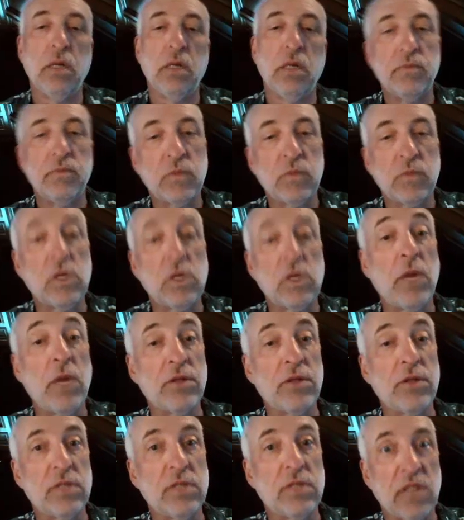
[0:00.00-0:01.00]

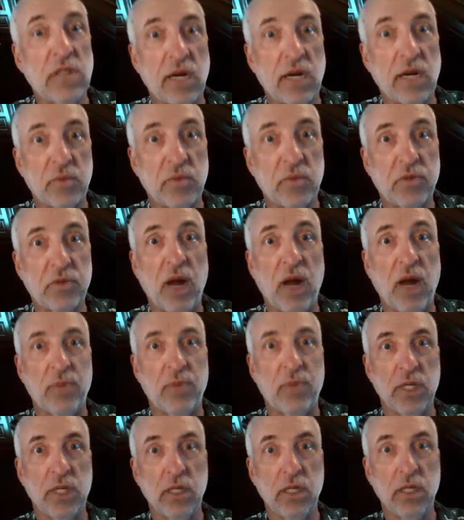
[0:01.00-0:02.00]
some other desirable
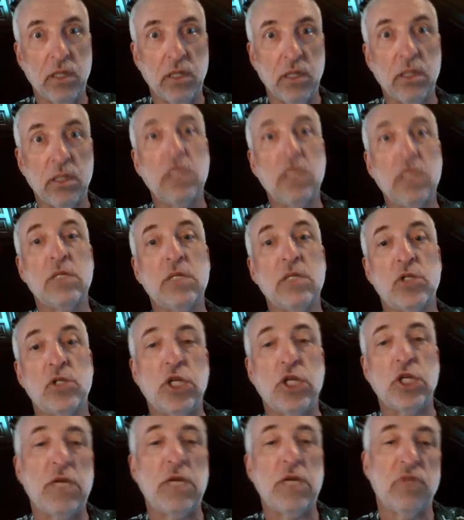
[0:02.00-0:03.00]
property
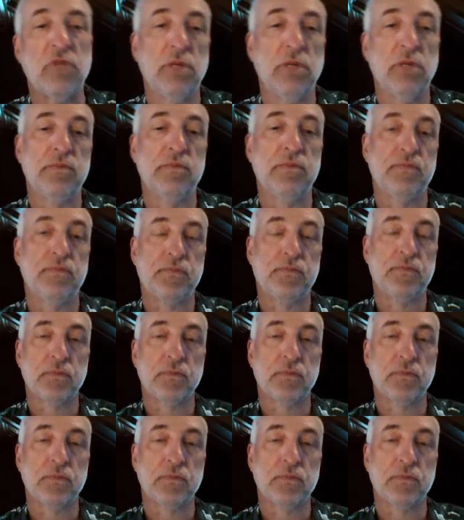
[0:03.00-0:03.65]
is achieved.